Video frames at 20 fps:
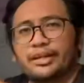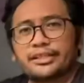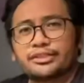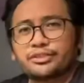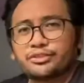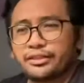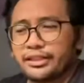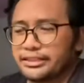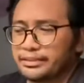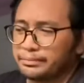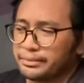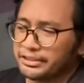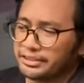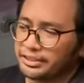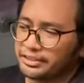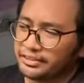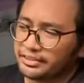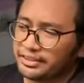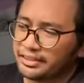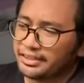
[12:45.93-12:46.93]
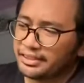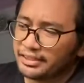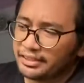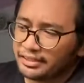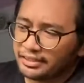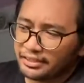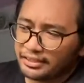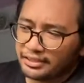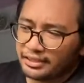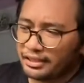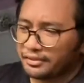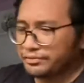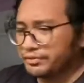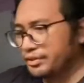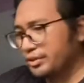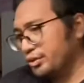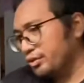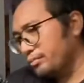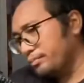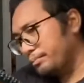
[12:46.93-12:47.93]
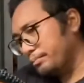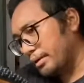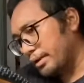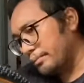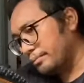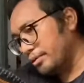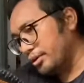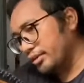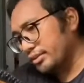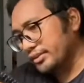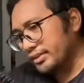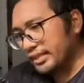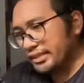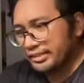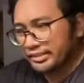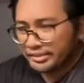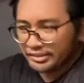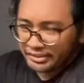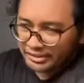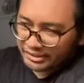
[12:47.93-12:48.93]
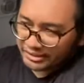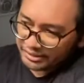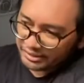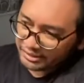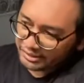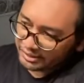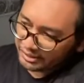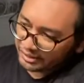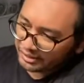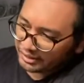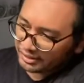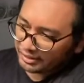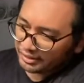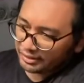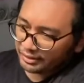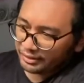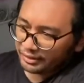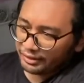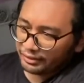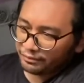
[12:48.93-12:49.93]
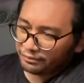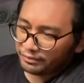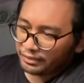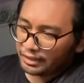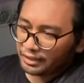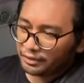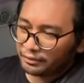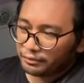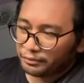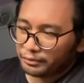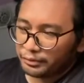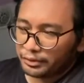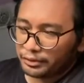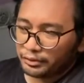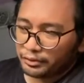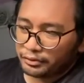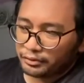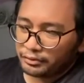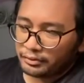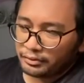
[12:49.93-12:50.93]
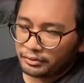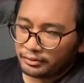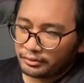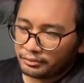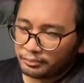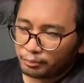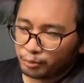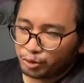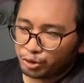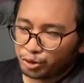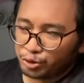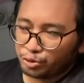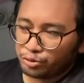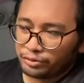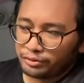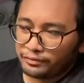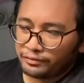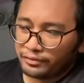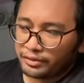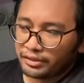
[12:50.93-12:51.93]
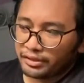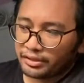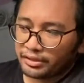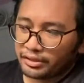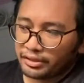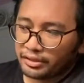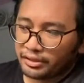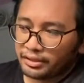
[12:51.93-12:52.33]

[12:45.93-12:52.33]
so as mentioned earlier, after you pump your tires, the valve will protrude further.